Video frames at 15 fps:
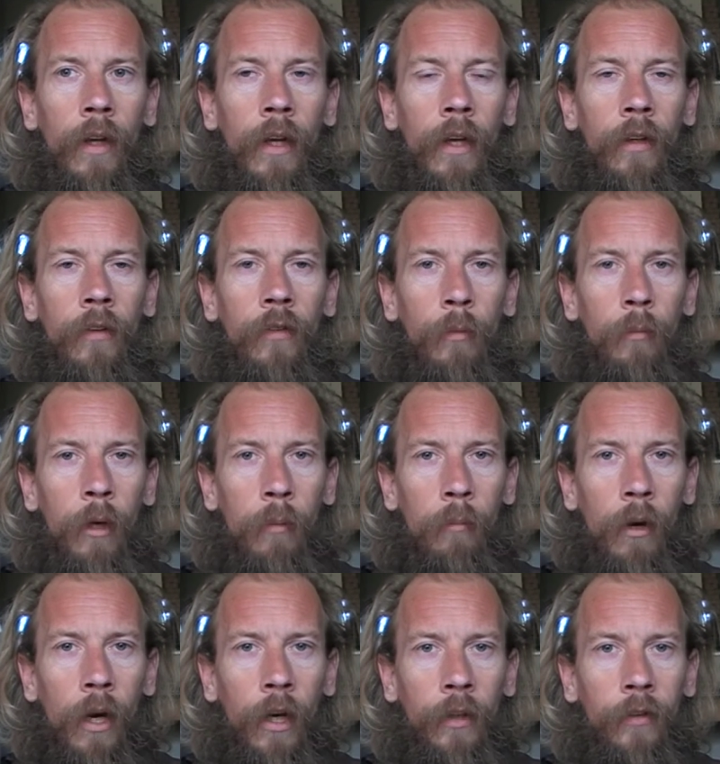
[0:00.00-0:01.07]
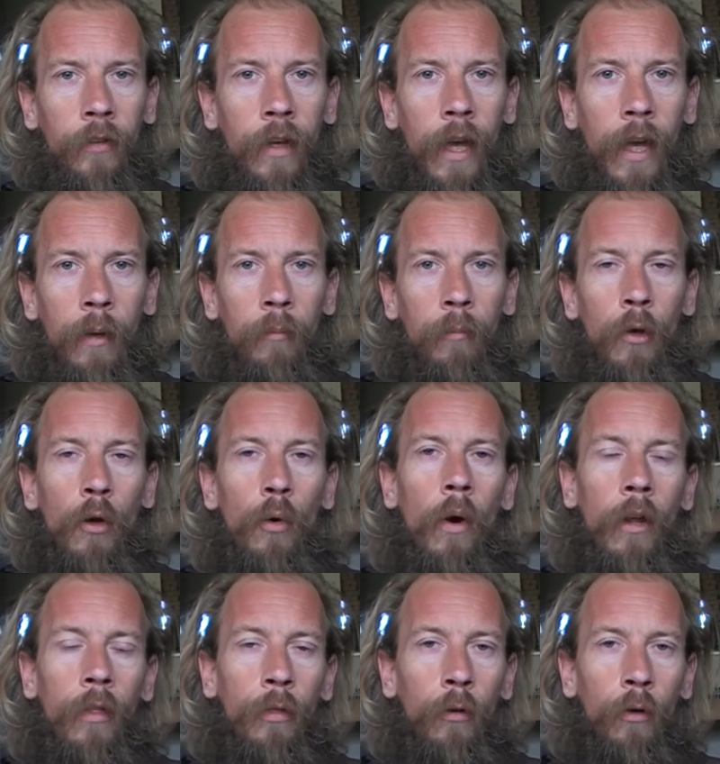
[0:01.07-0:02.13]
into my mind came who
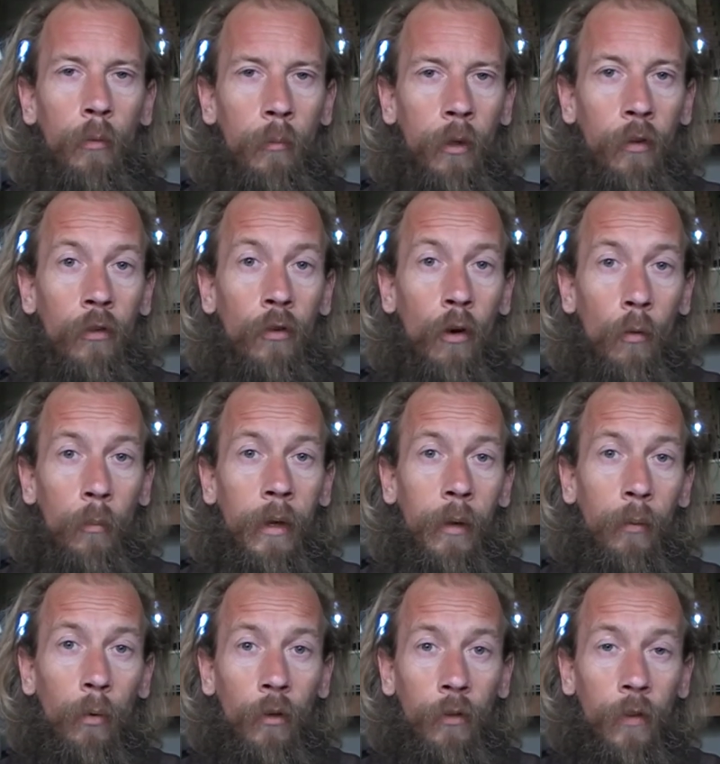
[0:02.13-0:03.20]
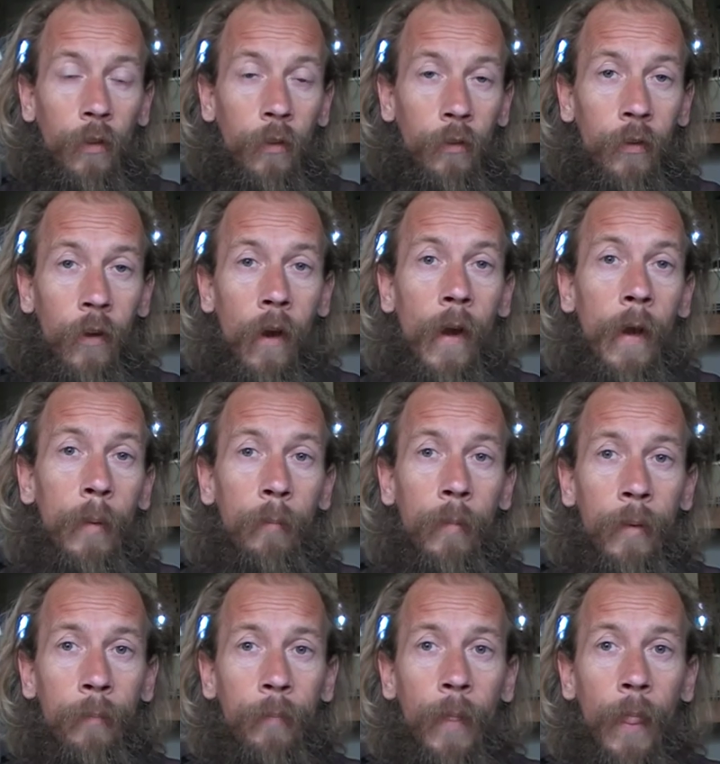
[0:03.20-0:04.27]
I thought my soulmate was at the
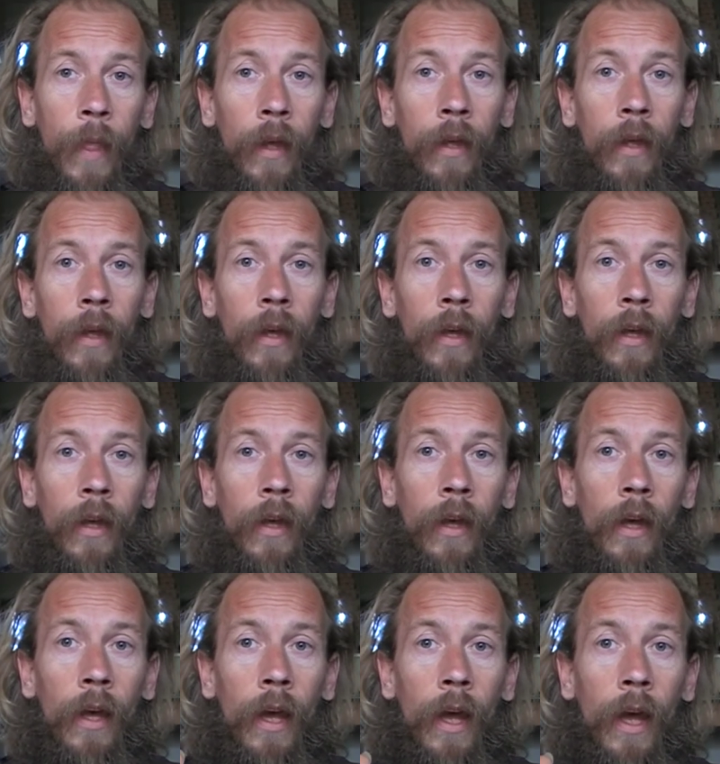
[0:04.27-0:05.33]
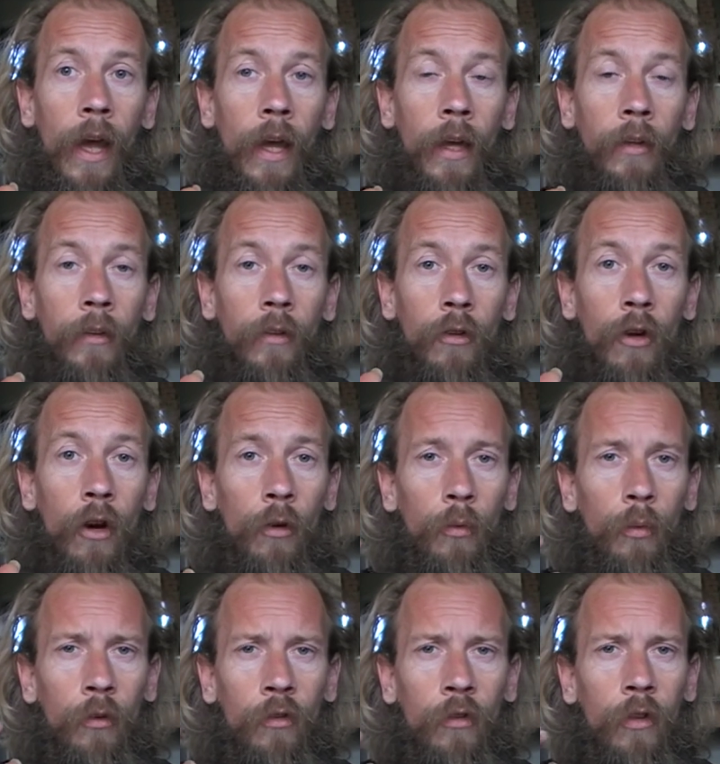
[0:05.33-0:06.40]
time. And God
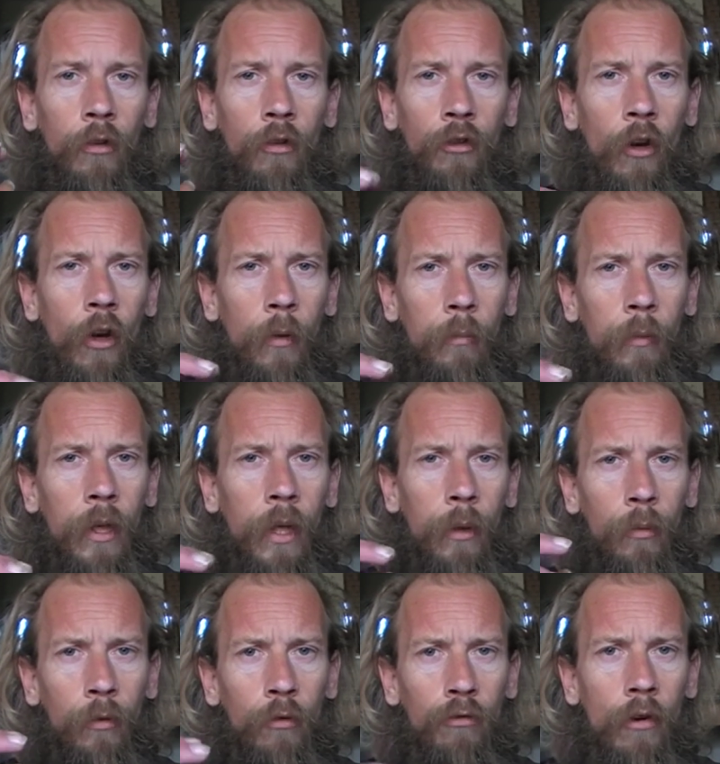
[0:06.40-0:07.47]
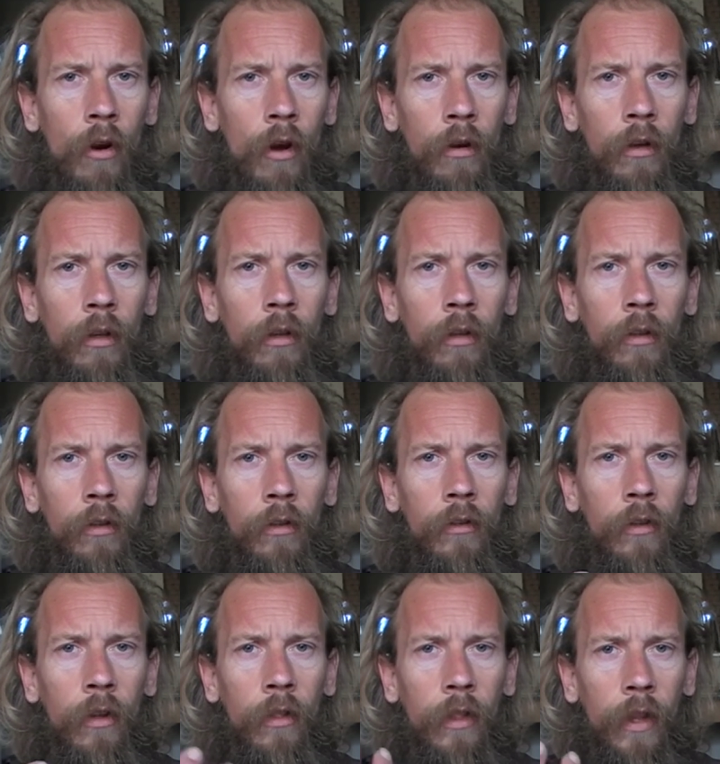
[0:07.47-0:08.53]
was still showing me it was wrong
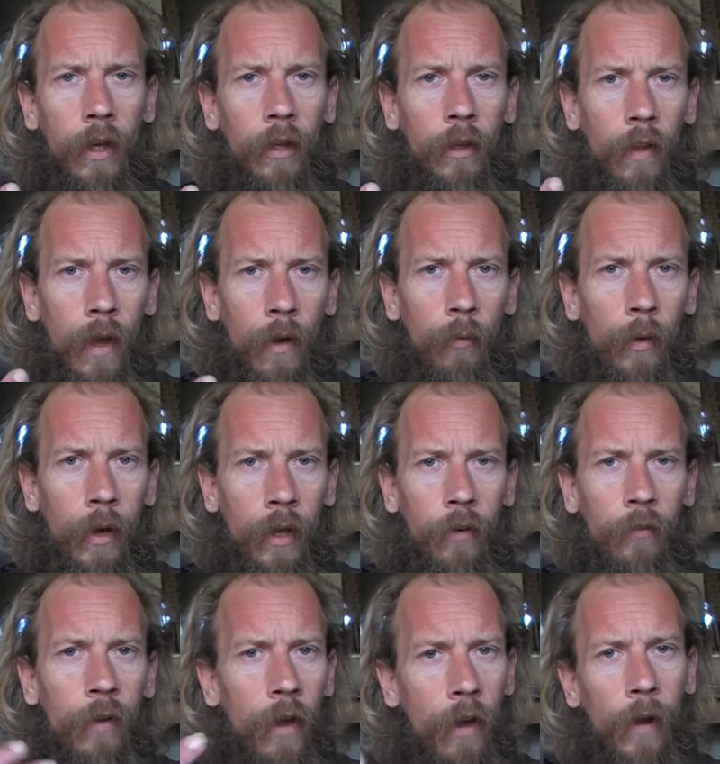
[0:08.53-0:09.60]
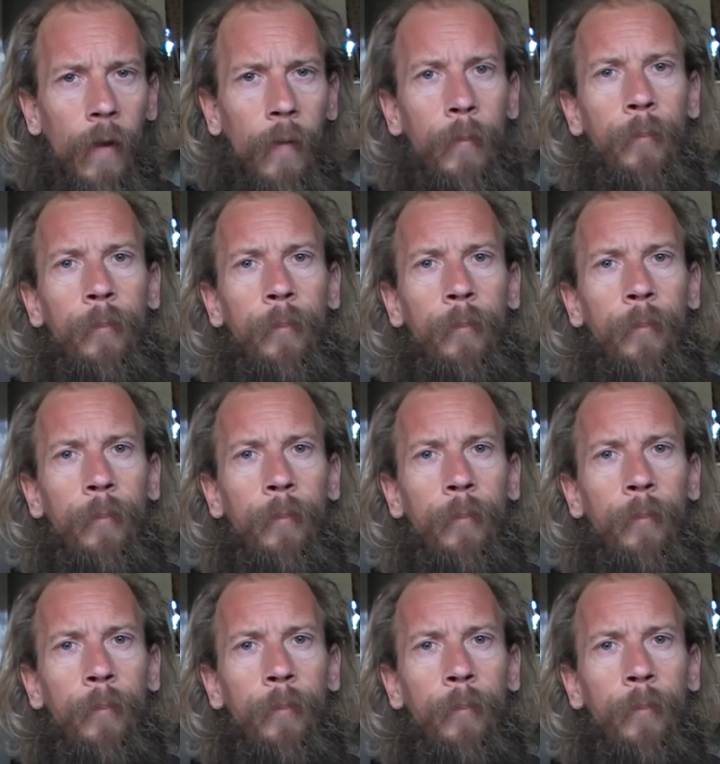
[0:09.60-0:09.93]
to think that way of her.